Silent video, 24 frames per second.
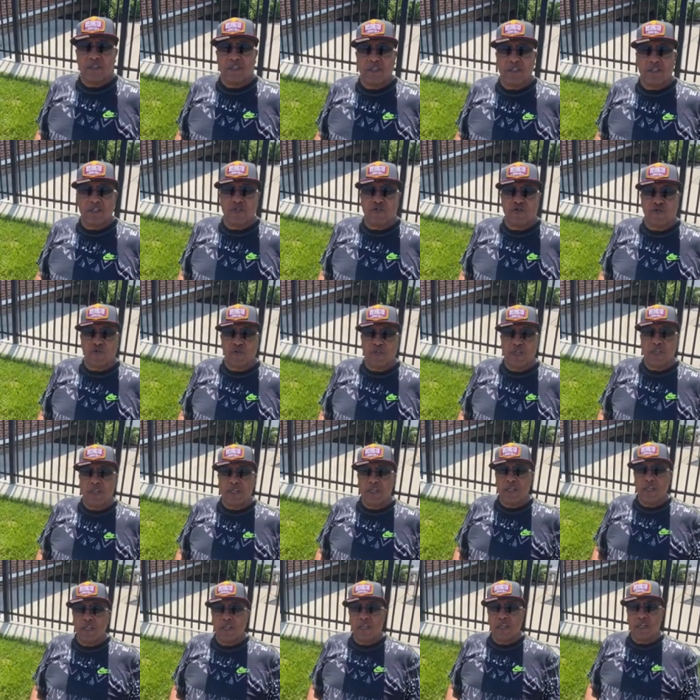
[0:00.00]
And Tree,
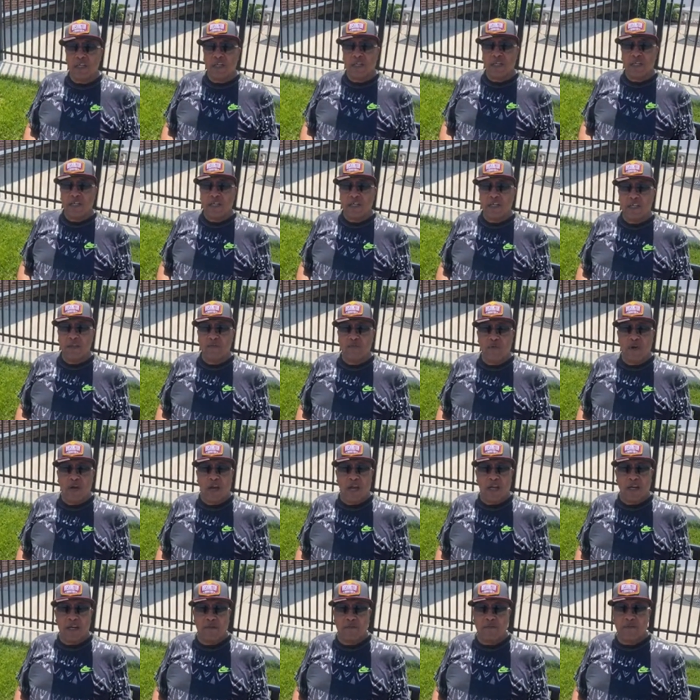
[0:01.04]
he
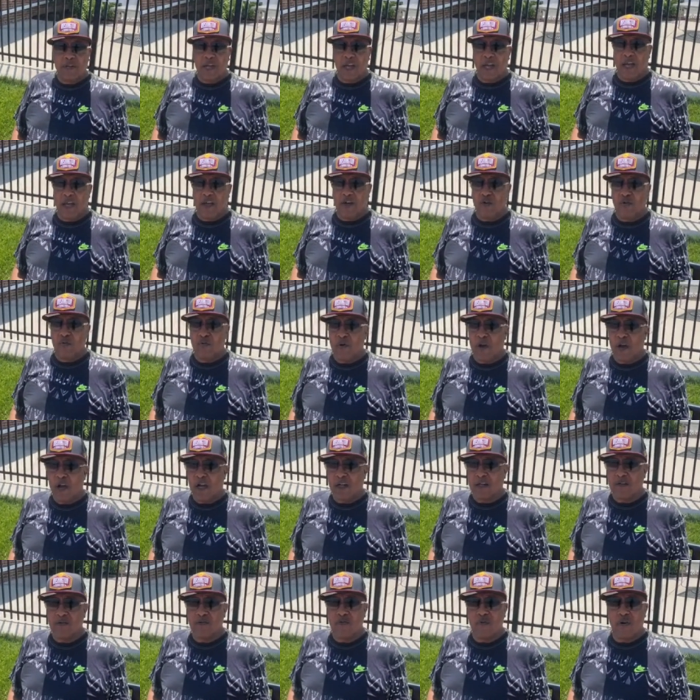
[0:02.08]
wound up dying over
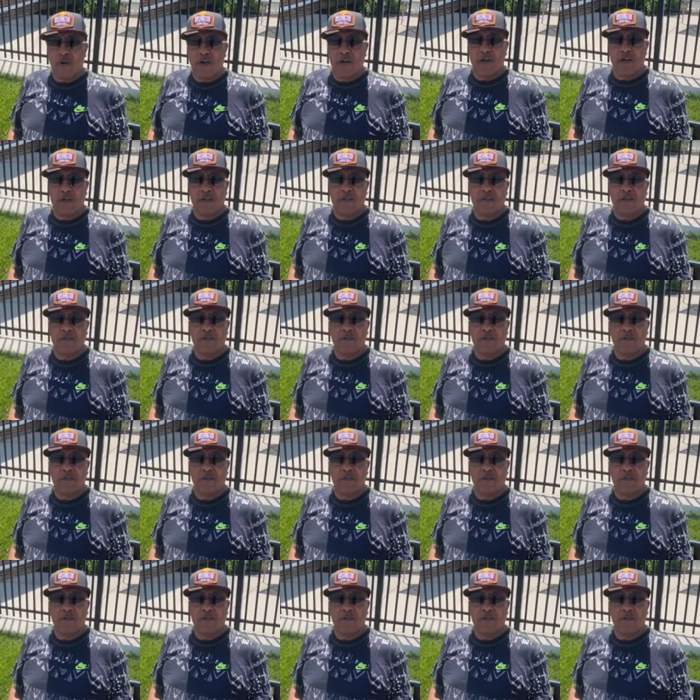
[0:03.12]
alcohol